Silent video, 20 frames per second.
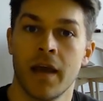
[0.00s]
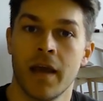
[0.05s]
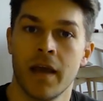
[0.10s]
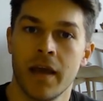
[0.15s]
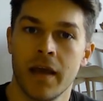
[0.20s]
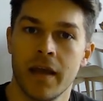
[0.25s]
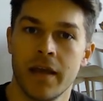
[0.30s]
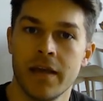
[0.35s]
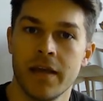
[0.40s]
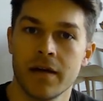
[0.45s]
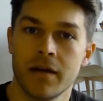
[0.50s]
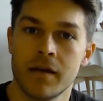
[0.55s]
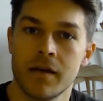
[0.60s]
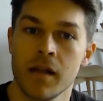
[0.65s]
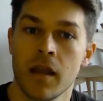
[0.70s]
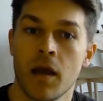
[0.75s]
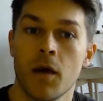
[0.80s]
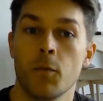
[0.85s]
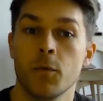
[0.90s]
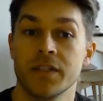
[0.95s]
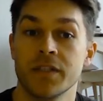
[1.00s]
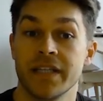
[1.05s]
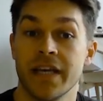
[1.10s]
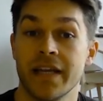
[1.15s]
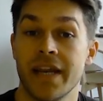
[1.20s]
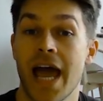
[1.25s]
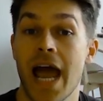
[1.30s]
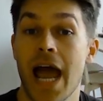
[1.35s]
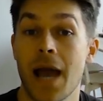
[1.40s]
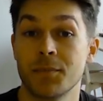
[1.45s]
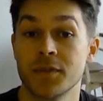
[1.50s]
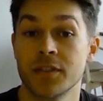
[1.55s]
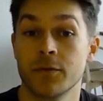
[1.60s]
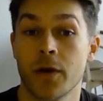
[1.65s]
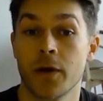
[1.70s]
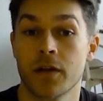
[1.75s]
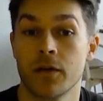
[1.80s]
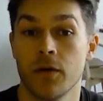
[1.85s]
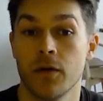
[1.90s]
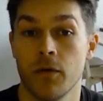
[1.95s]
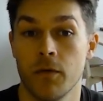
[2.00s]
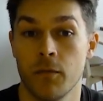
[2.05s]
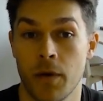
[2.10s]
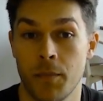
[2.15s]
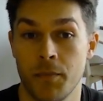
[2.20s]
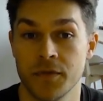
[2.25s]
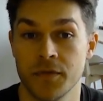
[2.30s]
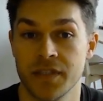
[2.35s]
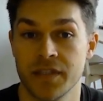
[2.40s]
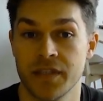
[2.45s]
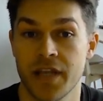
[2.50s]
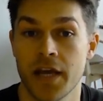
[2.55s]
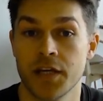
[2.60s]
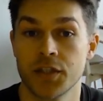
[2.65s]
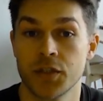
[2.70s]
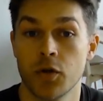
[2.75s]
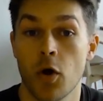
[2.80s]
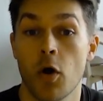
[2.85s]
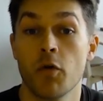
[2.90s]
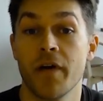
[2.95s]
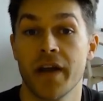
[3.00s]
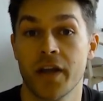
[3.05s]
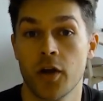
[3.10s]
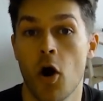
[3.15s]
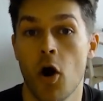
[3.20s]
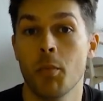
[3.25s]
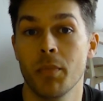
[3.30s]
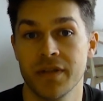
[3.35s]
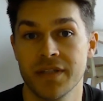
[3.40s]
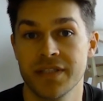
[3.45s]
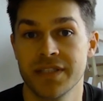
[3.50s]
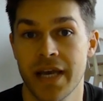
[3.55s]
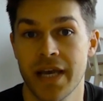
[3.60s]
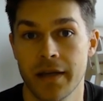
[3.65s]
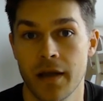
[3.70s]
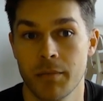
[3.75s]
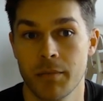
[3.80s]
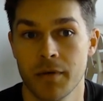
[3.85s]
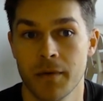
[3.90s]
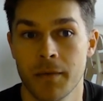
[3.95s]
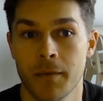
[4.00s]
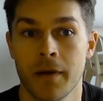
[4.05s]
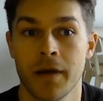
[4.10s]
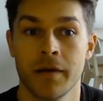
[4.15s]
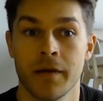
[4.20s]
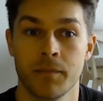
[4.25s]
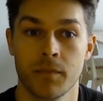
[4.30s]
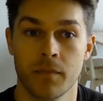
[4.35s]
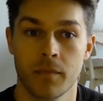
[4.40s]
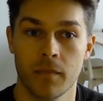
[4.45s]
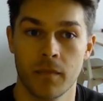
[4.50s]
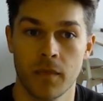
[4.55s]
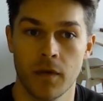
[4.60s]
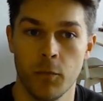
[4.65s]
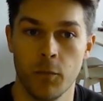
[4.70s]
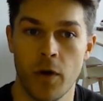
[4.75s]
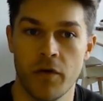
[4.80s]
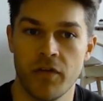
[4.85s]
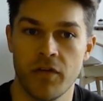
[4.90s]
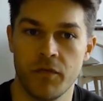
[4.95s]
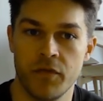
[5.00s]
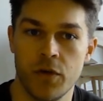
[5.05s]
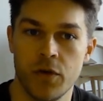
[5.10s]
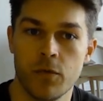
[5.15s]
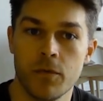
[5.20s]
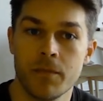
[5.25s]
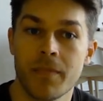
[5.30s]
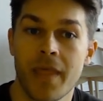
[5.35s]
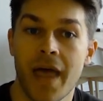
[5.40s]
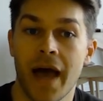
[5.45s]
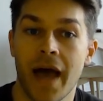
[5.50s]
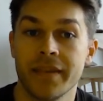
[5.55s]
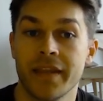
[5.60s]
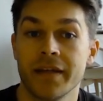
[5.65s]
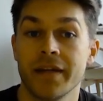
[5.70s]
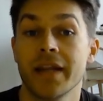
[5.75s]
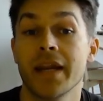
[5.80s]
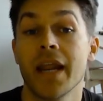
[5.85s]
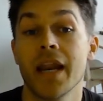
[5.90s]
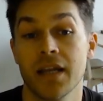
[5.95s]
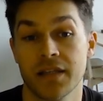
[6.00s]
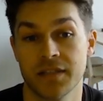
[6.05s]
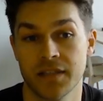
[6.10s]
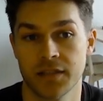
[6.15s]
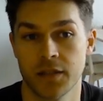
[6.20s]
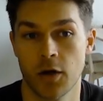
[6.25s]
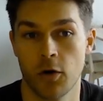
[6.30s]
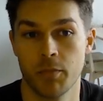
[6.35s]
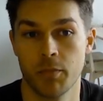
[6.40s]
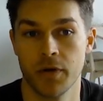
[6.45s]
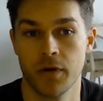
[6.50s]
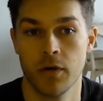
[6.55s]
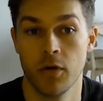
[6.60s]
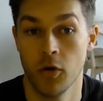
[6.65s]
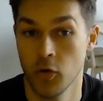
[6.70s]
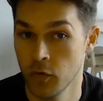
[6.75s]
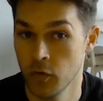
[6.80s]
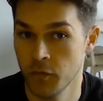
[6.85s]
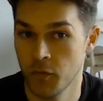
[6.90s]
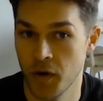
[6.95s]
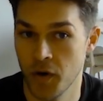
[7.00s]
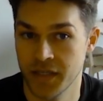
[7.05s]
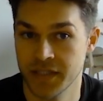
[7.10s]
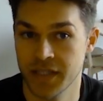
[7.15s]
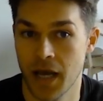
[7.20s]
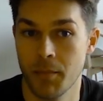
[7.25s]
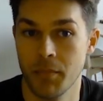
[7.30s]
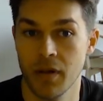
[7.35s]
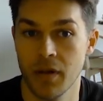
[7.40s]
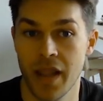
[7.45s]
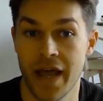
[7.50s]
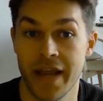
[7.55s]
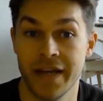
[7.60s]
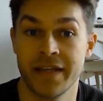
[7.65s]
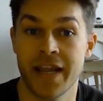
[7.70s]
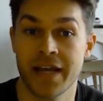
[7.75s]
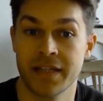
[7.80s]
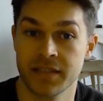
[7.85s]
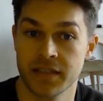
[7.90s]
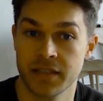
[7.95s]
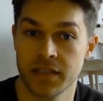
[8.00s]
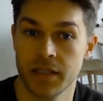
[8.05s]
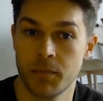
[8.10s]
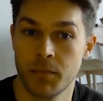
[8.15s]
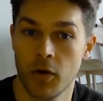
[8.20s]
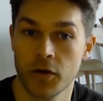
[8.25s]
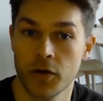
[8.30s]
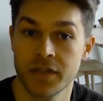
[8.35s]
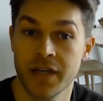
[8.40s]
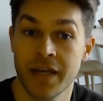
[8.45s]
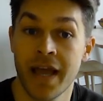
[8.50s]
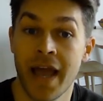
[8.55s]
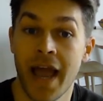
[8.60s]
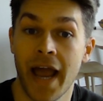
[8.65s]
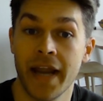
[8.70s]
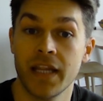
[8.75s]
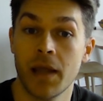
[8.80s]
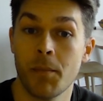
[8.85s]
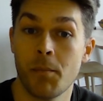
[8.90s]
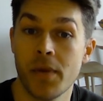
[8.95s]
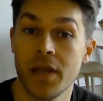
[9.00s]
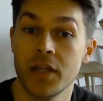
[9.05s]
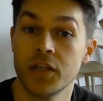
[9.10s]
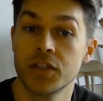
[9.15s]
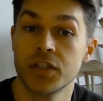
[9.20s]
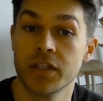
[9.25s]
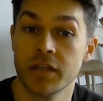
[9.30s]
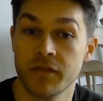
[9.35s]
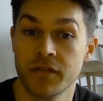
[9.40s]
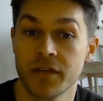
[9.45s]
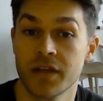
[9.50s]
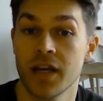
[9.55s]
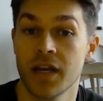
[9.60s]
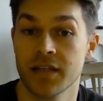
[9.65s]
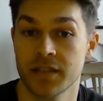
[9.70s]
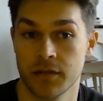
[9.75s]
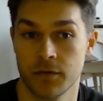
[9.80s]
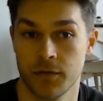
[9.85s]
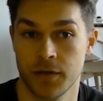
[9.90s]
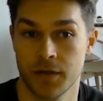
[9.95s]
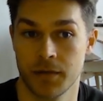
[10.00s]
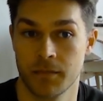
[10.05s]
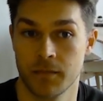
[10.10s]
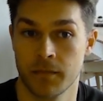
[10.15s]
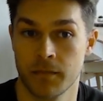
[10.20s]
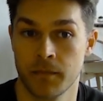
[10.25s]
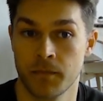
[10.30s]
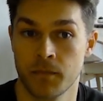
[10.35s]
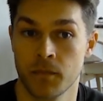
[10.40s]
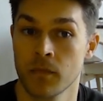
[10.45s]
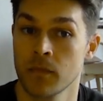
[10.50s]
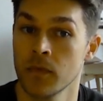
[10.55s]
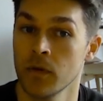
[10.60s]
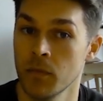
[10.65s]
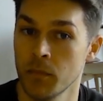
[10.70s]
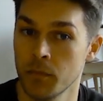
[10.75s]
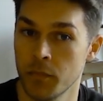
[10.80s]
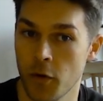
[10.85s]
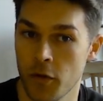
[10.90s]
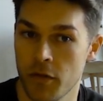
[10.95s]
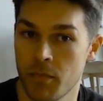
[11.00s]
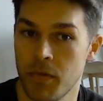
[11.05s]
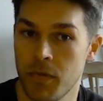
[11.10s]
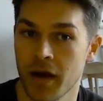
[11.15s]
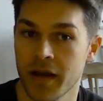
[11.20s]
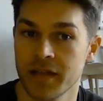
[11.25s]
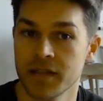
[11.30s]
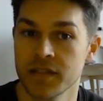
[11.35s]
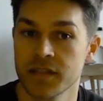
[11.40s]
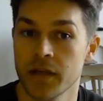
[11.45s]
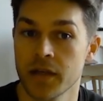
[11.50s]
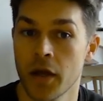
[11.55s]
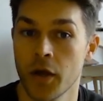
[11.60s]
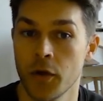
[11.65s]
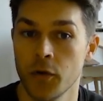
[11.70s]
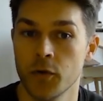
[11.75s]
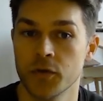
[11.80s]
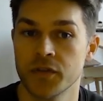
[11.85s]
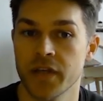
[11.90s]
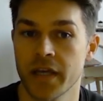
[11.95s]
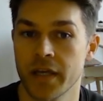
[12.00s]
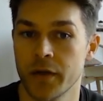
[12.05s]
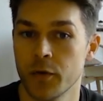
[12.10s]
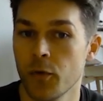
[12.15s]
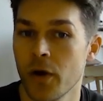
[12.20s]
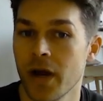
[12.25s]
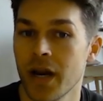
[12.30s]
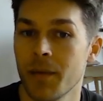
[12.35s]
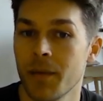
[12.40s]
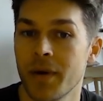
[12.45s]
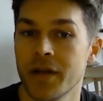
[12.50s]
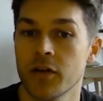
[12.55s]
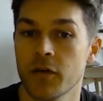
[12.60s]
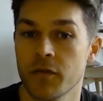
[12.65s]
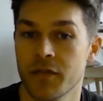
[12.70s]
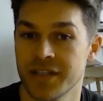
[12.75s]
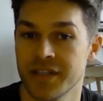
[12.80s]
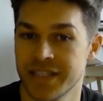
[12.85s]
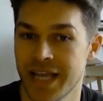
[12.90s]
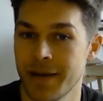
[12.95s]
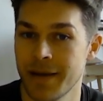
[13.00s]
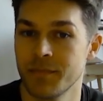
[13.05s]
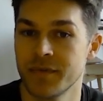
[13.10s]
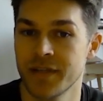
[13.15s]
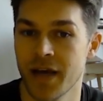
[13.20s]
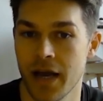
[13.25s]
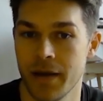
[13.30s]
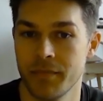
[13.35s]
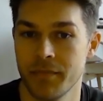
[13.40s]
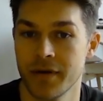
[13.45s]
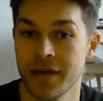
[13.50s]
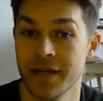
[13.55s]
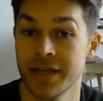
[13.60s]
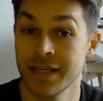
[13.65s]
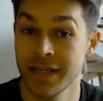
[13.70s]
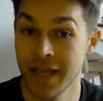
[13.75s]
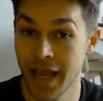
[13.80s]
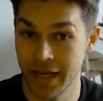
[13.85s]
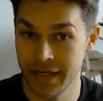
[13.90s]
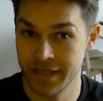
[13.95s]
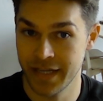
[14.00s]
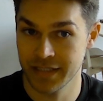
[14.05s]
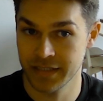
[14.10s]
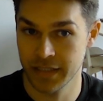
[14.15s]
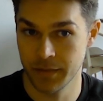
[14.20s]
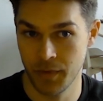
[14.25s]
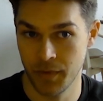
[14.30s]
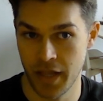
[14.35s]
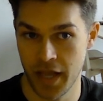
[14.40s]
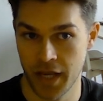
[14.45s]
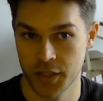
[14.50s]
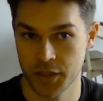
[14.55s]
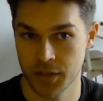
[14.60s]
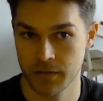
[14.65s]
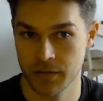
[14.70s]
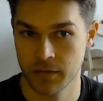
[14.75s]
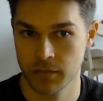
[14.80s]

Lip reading: Here we see an abstract representation of a common setup. We have a view and an analysis open, for example a density plot and a mean shift clustering. Both plugins use a GUI element of the same type, a decimal action.